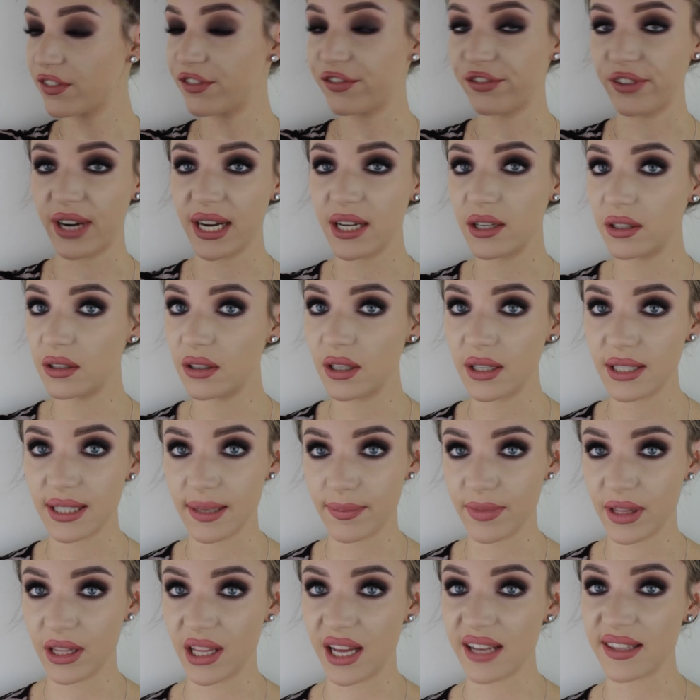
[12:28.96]
freckle or
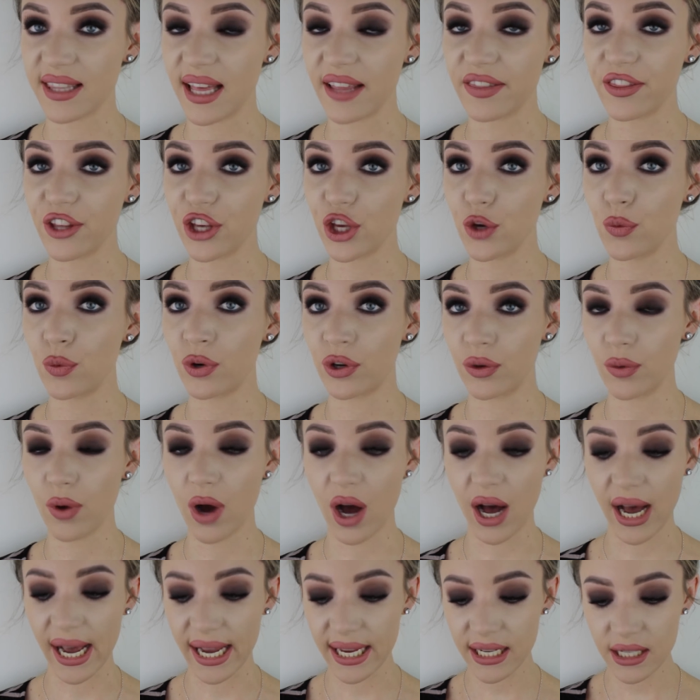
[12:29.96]
something like that that you want to
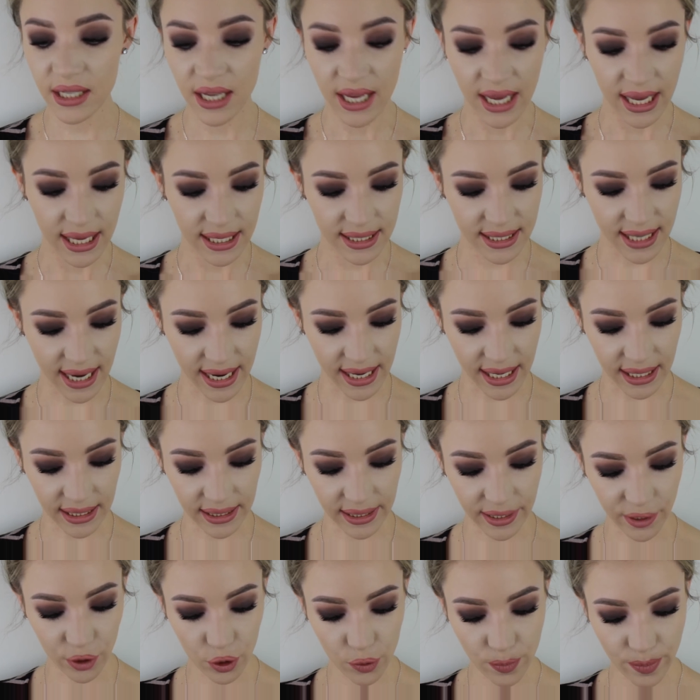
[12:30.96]
hide, take a
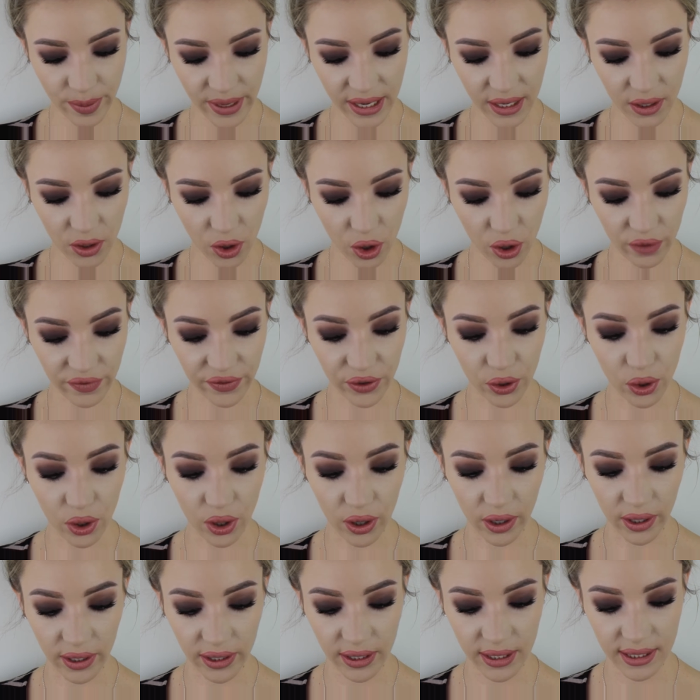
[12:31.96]
little bit of
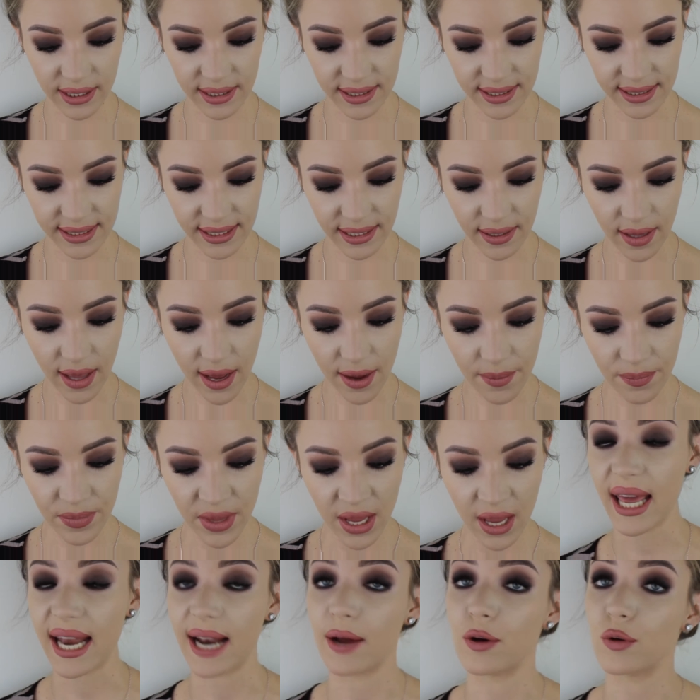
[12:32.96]
your concealer,
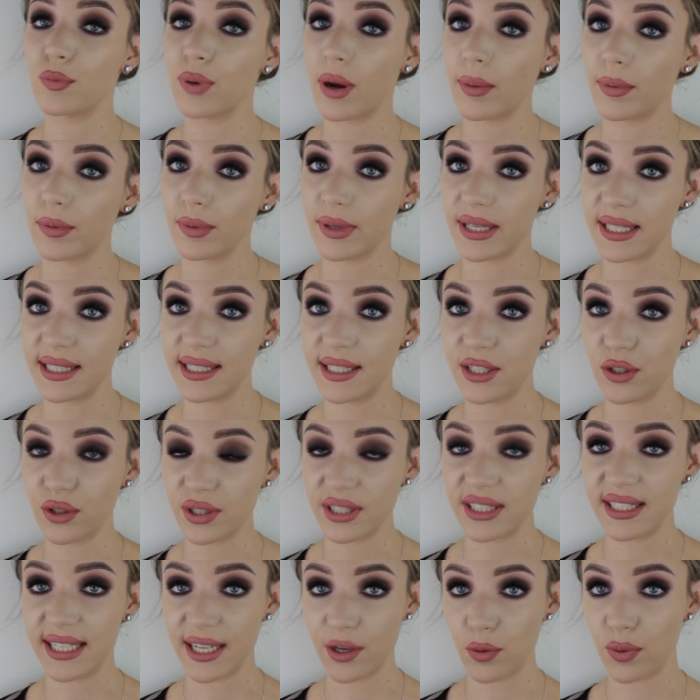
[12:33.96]
and I would probably still
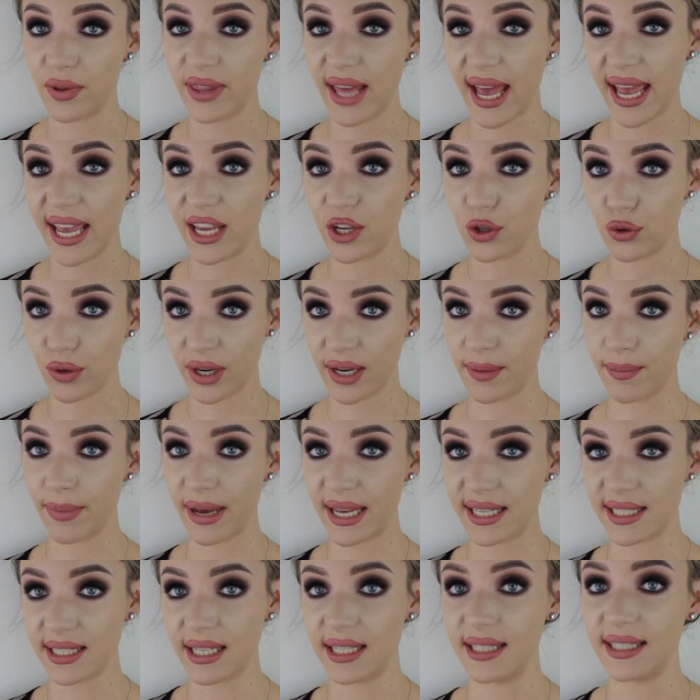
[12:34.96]
stick with a green
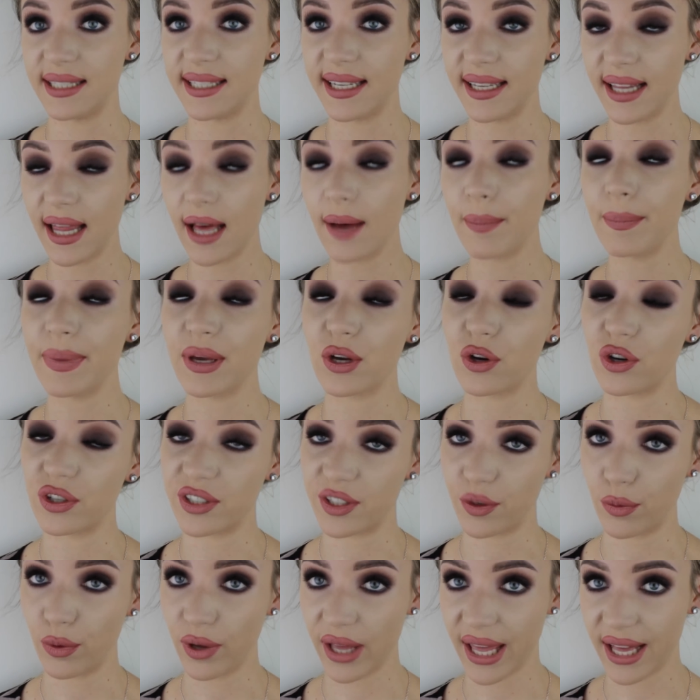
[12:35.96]
based concealer
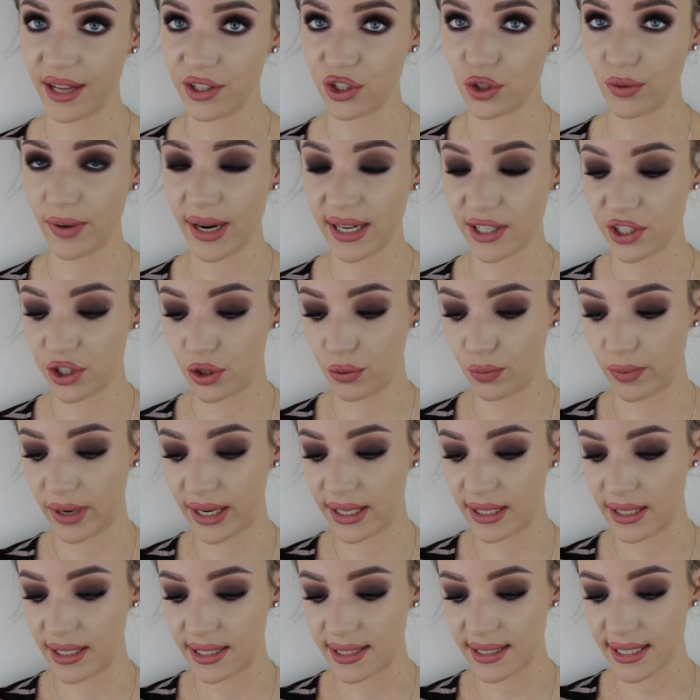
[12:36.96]
because it will counteract the
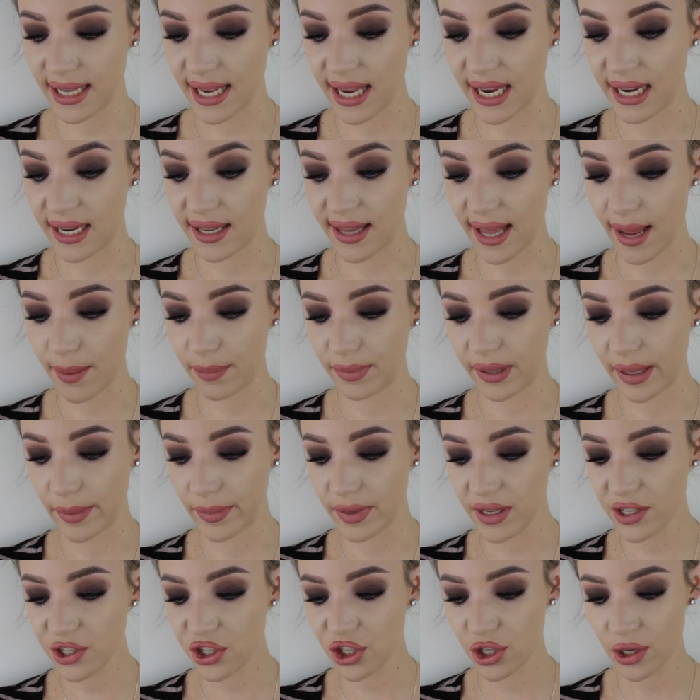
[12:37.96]
redness in that
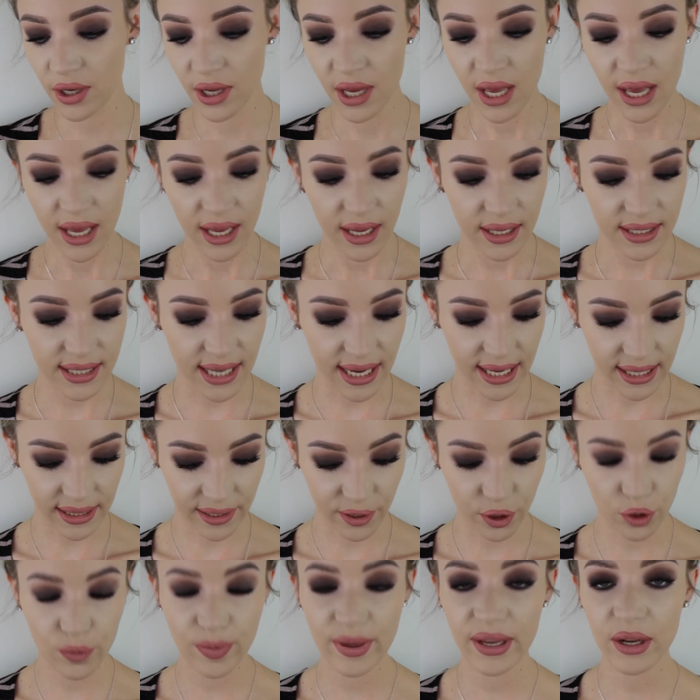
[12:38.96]
blemish. Take a
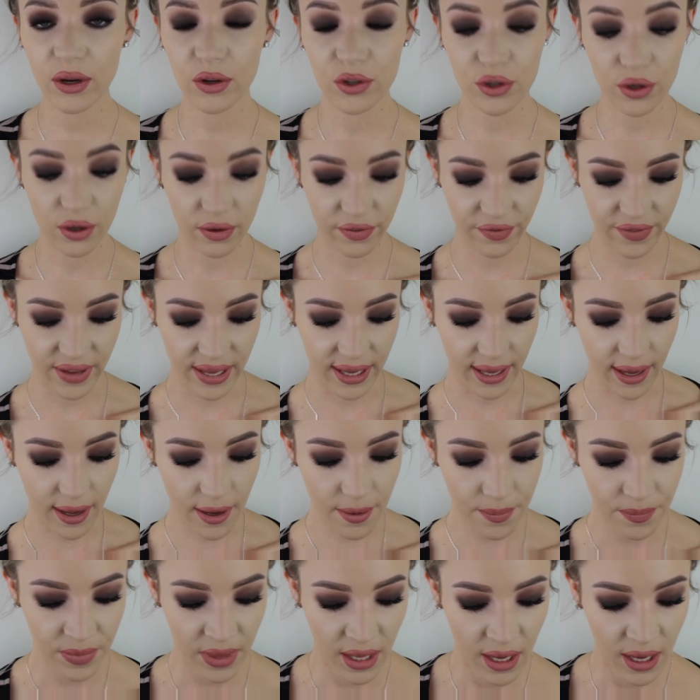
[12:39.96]
little bit on your finger,
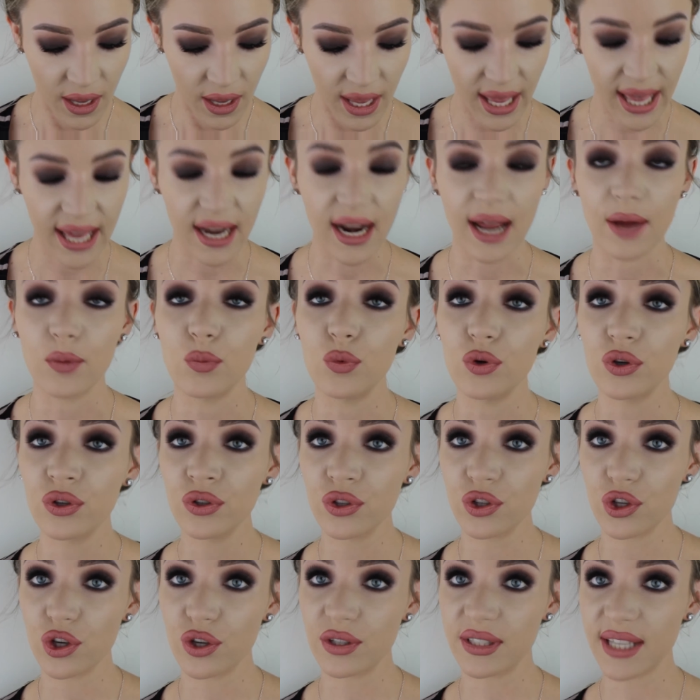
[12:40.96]
and I
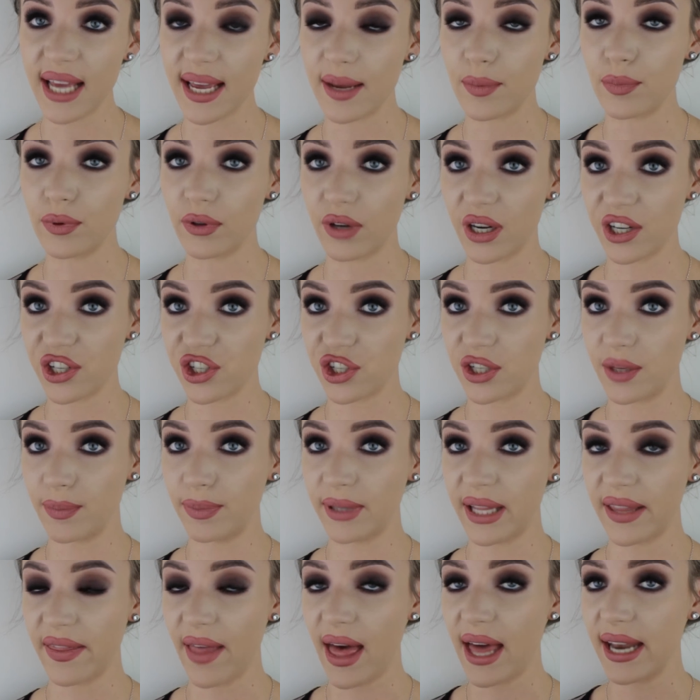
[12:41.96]
wouldn't use a brush to
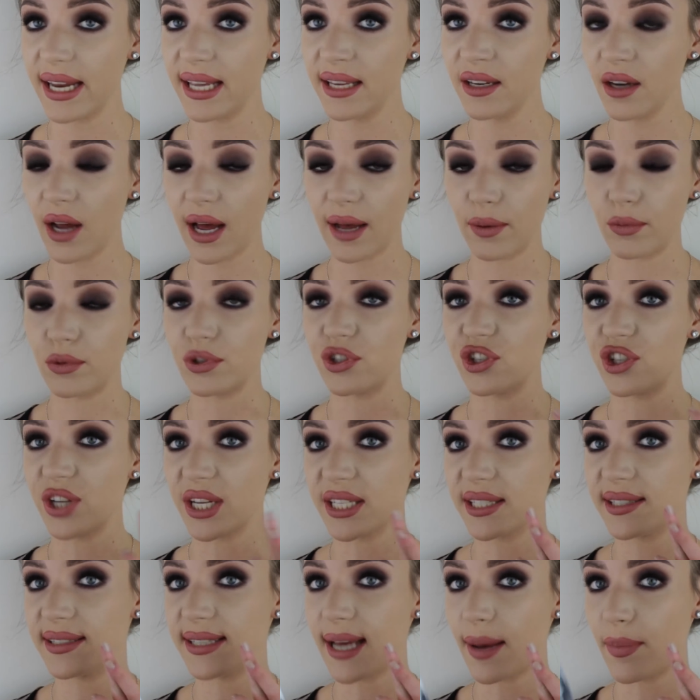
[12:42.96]
blend that in, I would
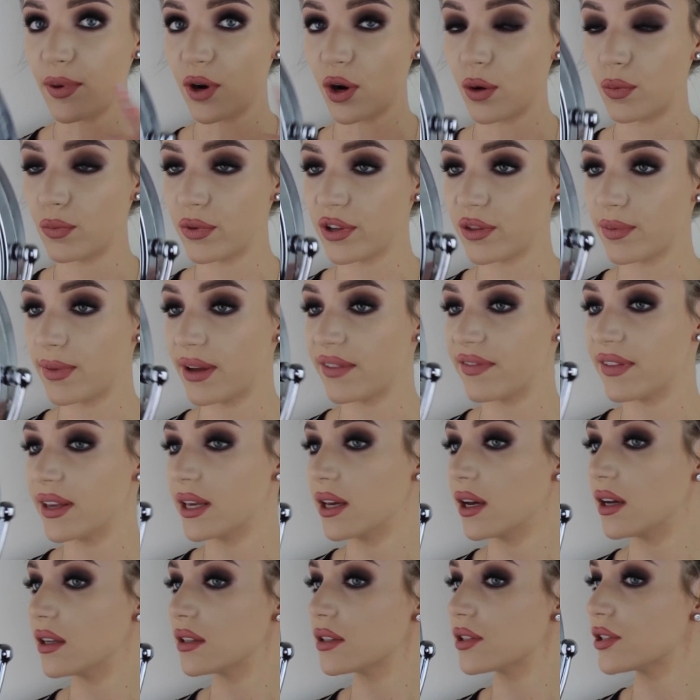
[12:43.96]
just dab it on with my
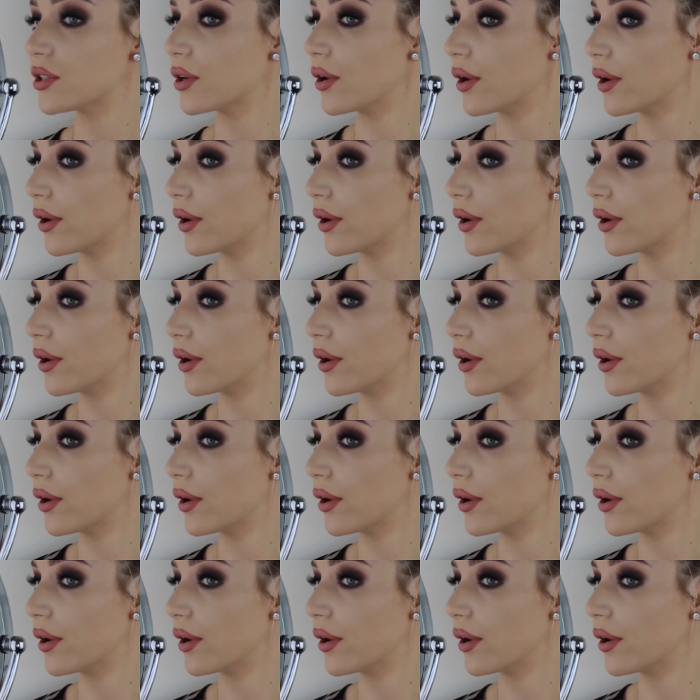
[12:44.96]
finger. So